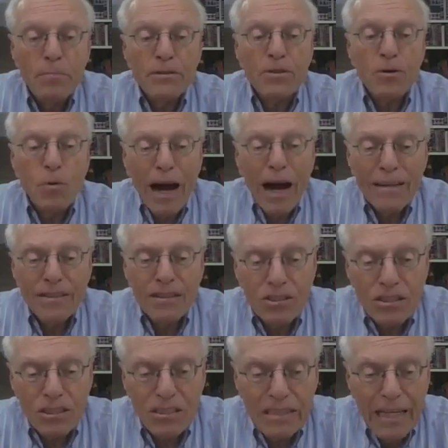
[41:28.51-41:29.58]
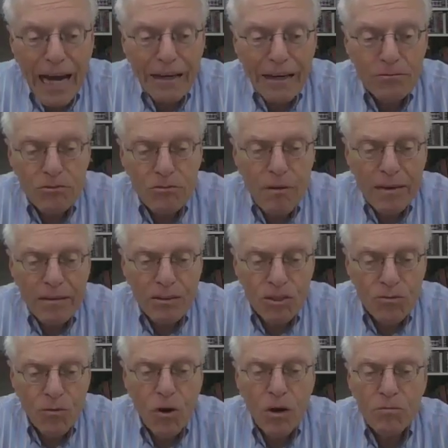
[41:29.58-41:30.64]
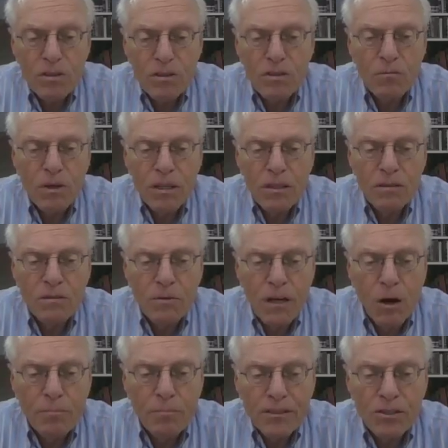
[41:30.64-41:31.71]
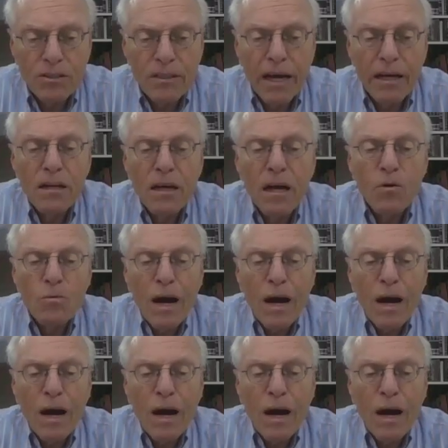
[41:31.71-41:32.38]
But the Raya that just entitles him to make the Shvua, we don't mention that.